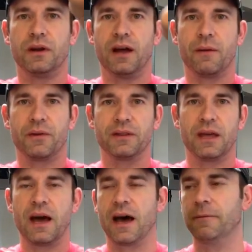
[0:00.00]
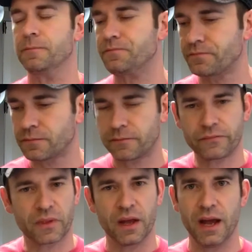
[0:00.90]
up like that.
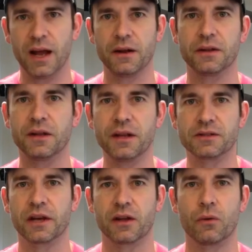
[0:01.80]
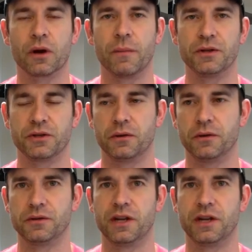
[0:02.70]
And at least I can work my shoulders,